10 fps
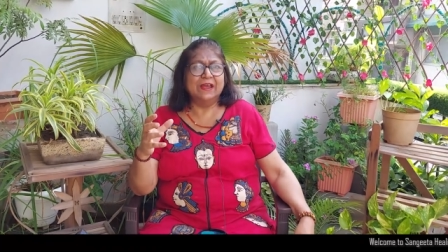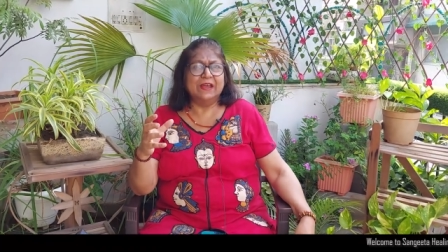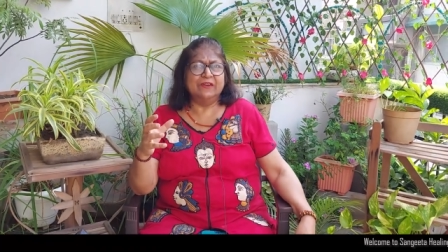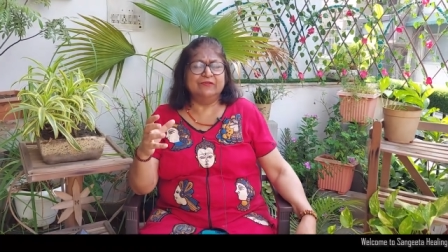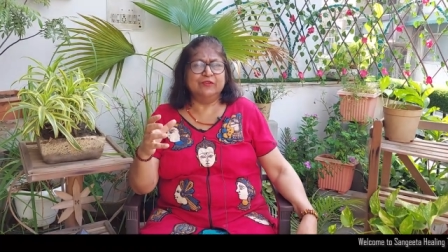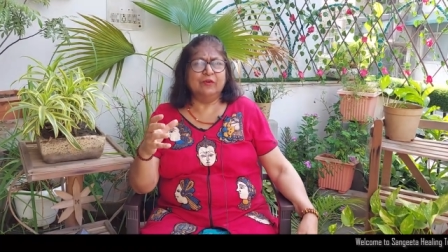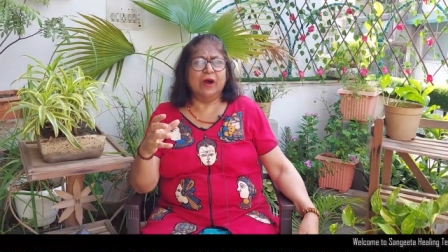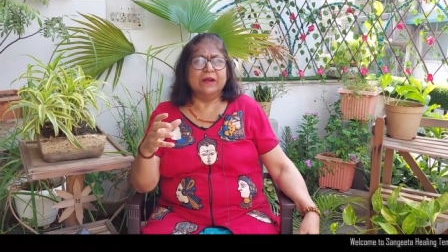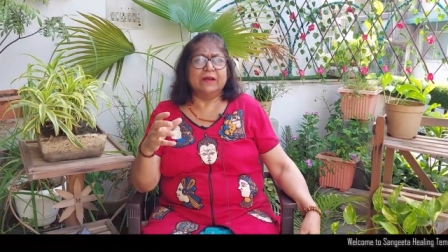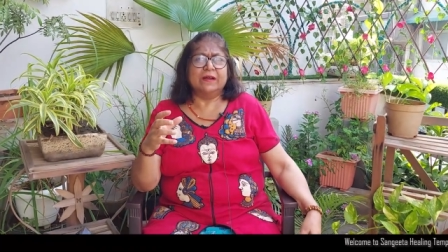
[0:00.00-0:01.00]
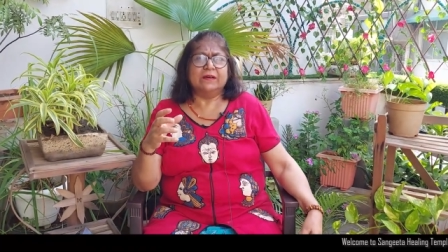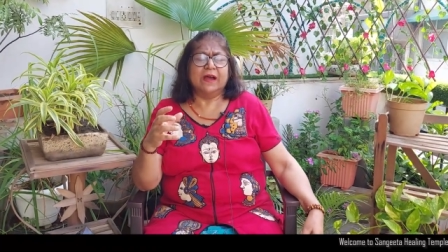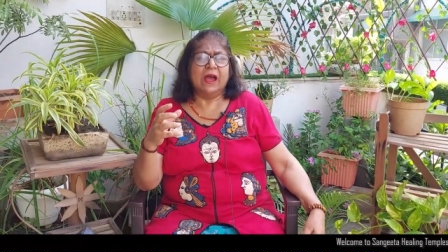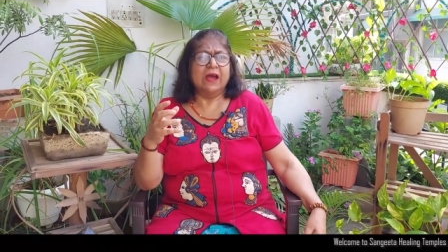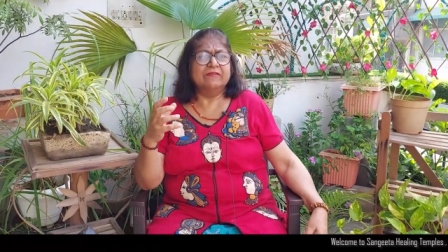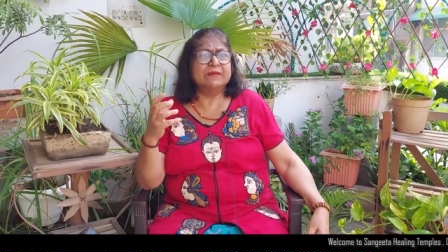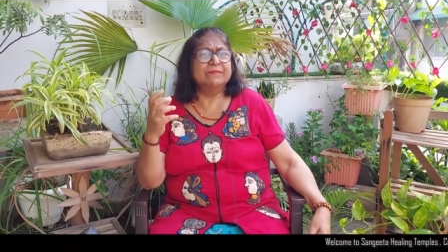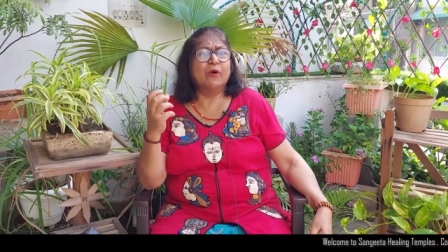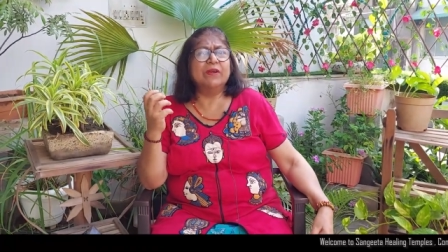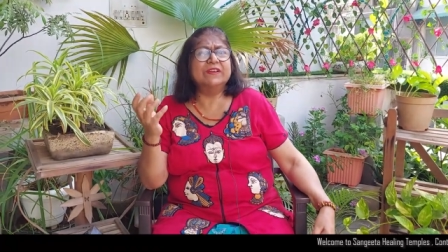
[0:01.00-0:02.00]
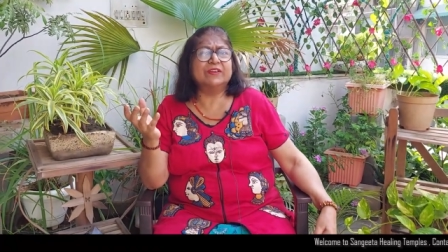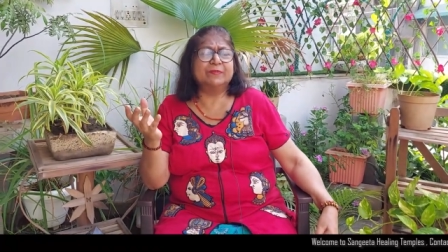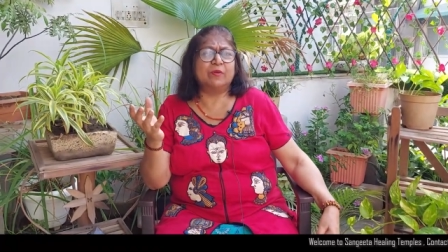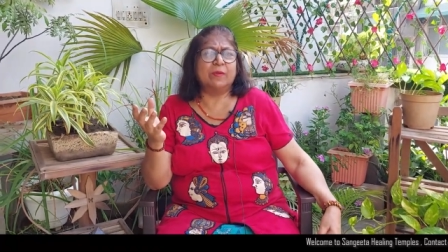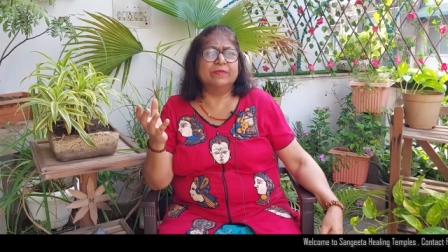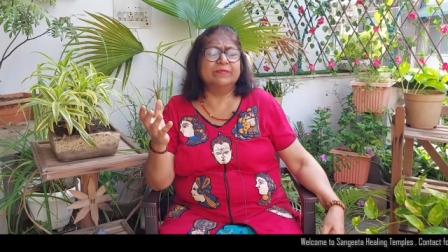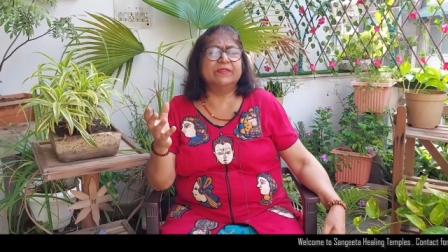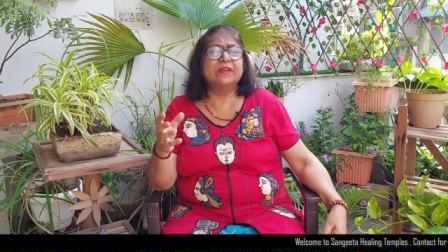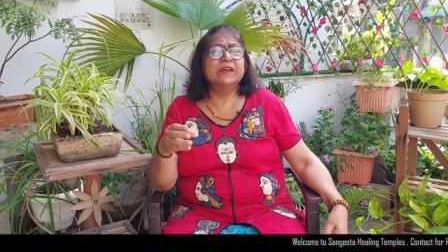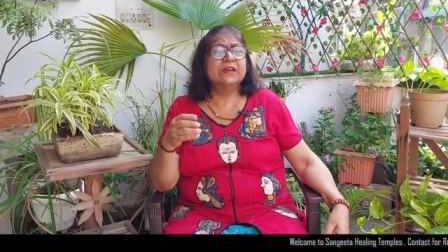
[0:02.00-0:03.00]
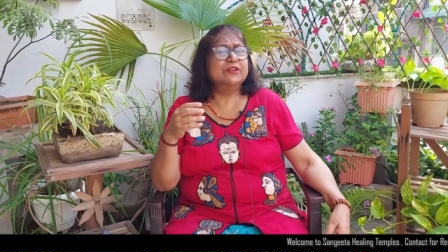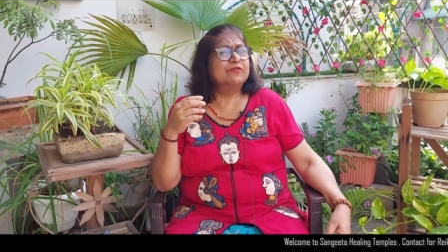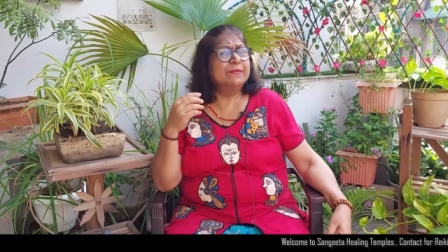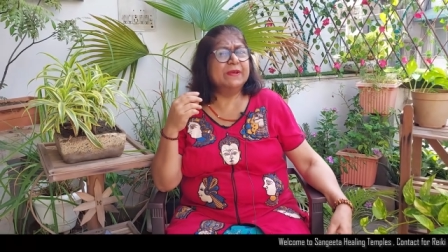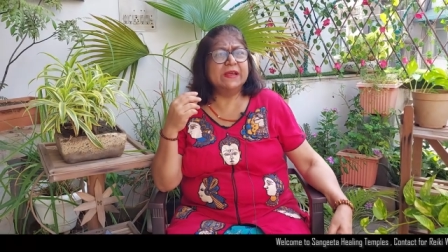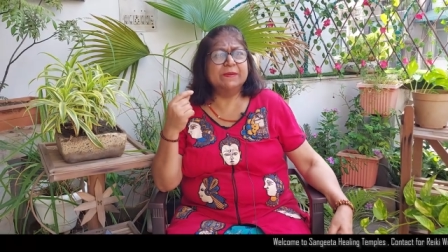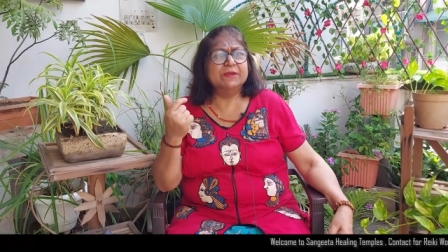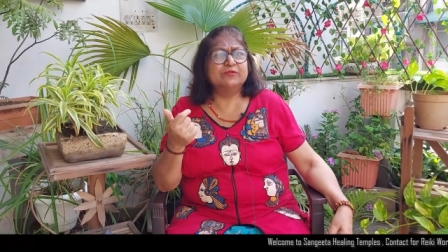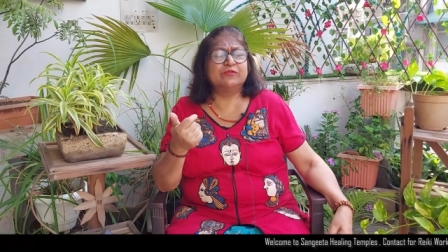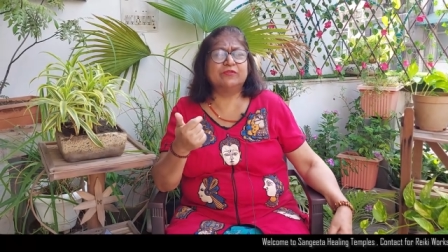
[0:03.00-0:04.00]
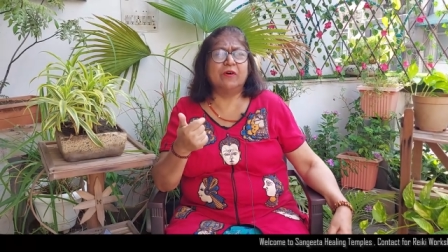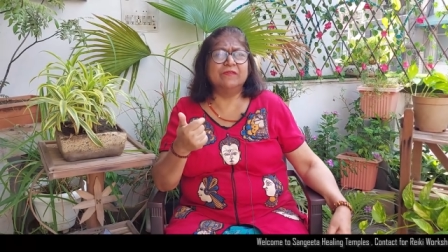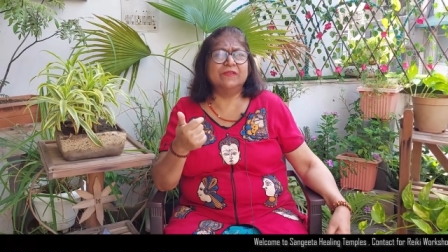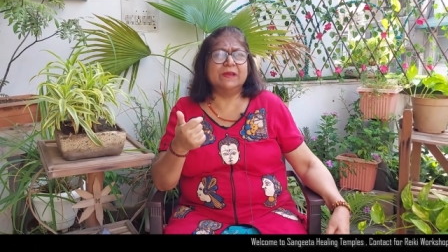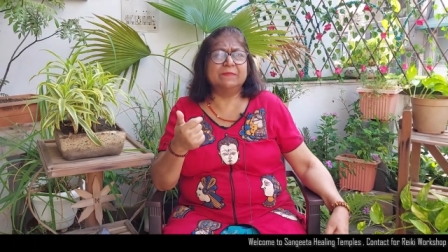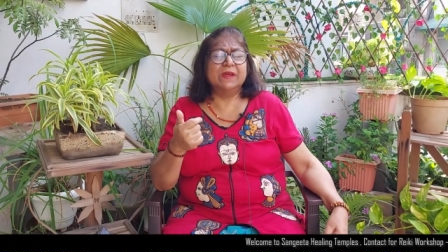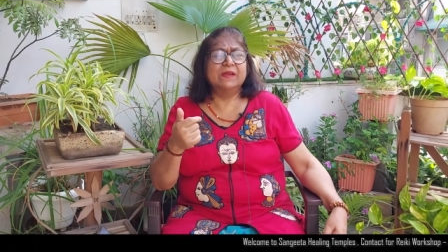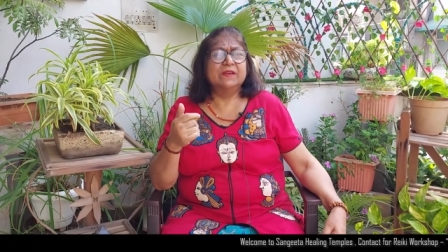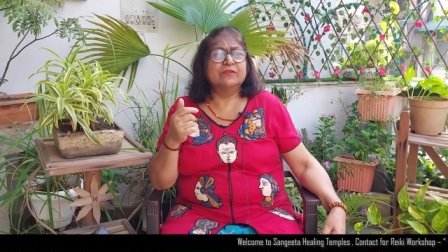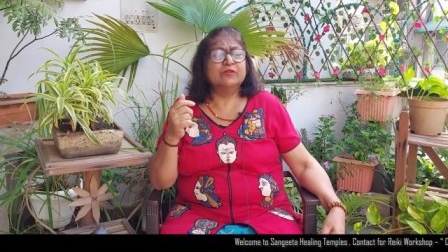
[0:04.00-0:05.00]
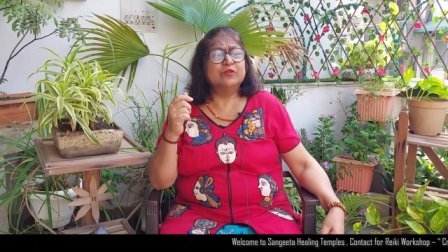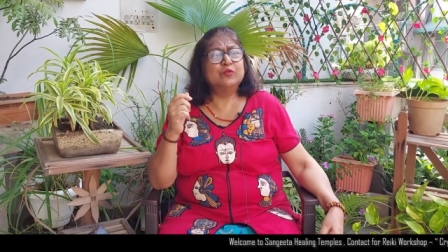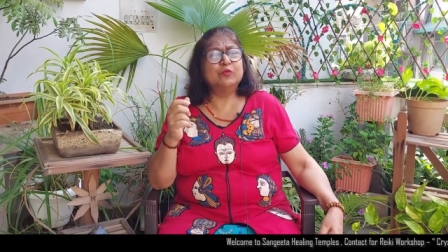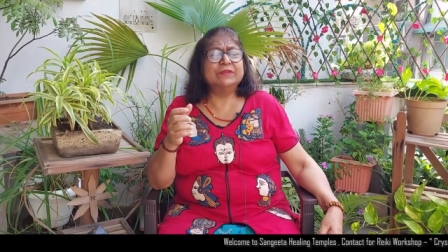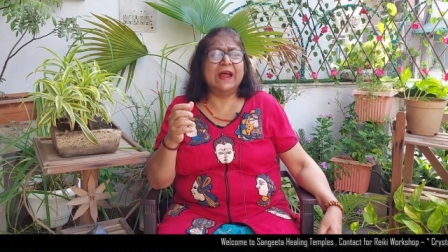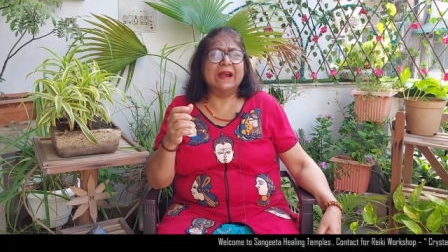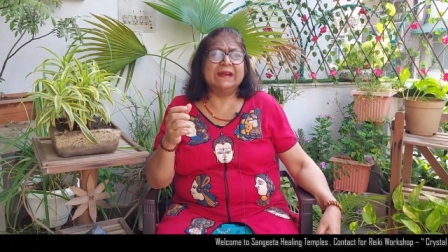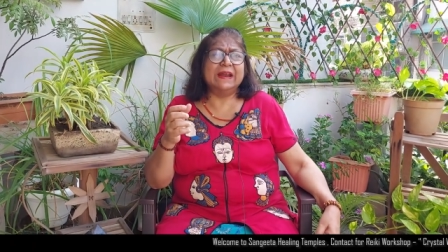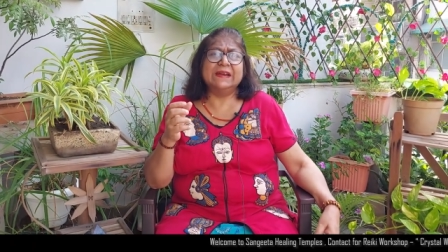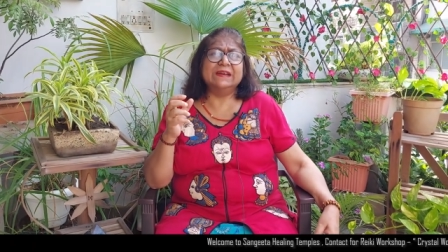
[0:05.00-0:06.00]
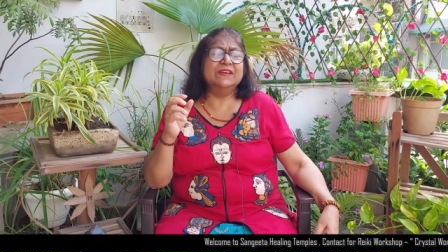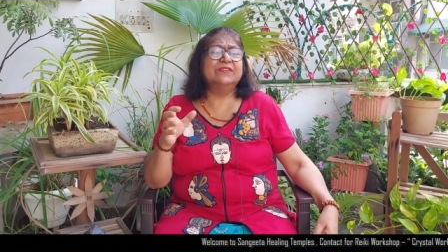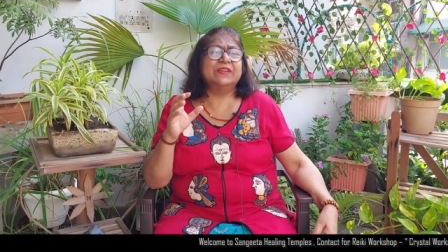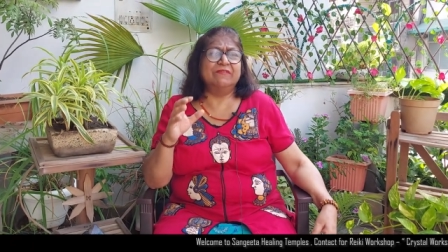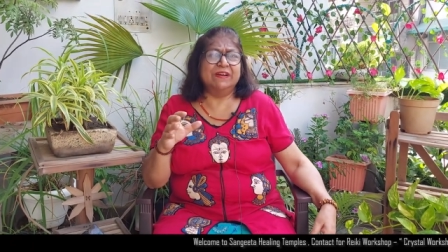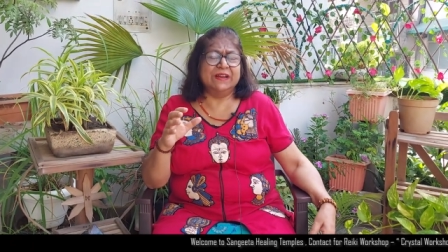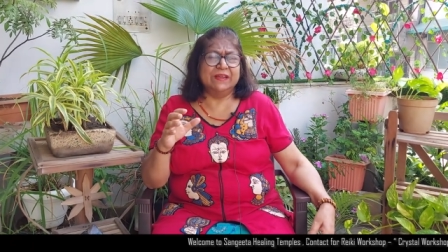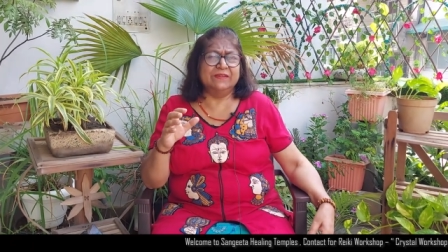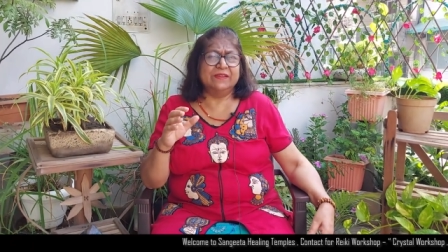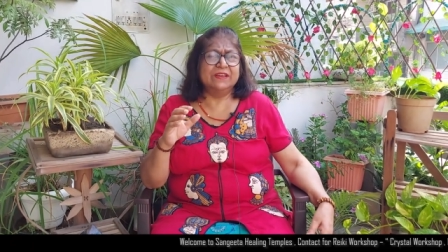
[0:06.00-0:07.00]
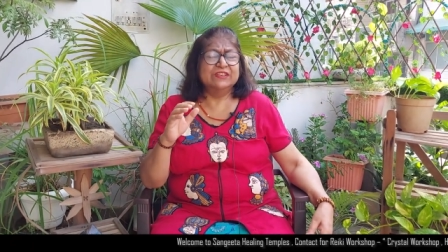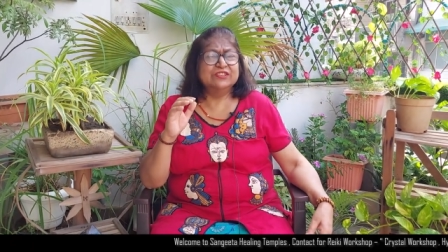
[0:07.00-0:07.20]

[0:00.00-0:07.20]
If you are having monetary problems, you will be able to solve them. So do that at least 7 days.